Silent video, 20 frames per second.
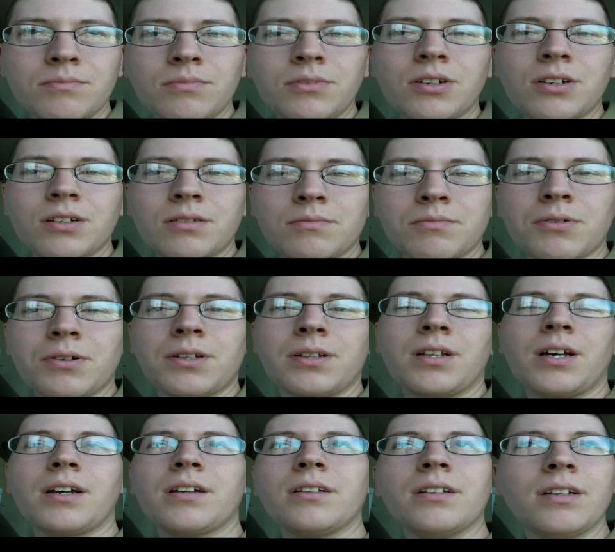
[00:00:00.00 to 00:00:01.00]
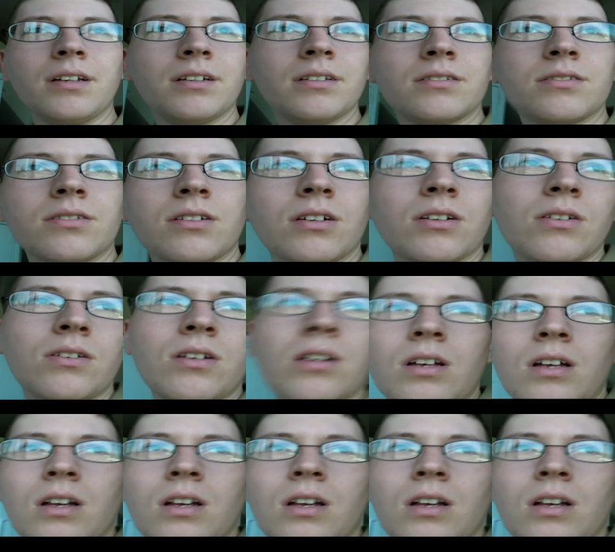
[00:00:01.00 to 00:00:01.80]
looking pretty likely. So